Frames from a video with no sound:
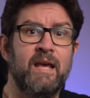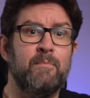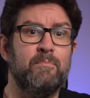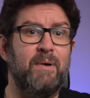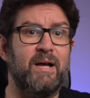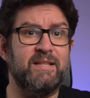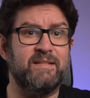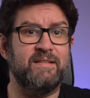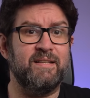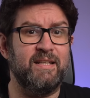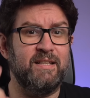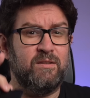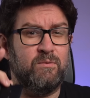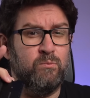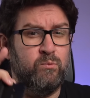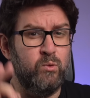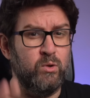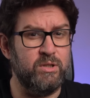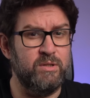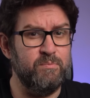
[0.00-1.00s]
But it
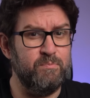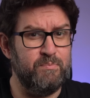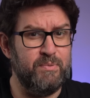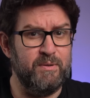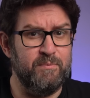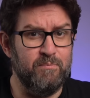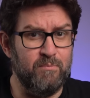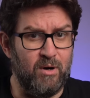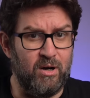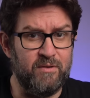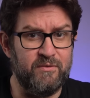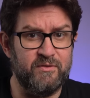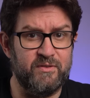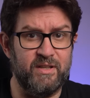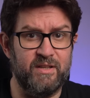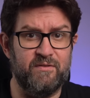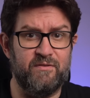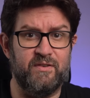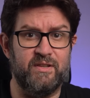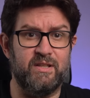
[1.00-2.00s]
wouldn't be MOFT
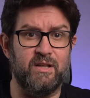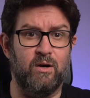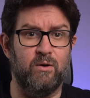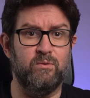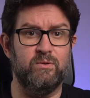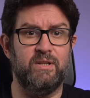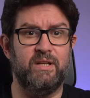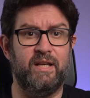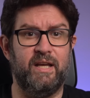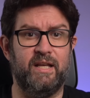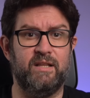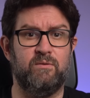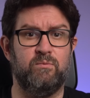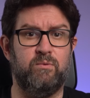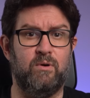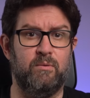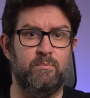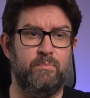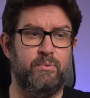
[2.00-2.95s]
if it only had one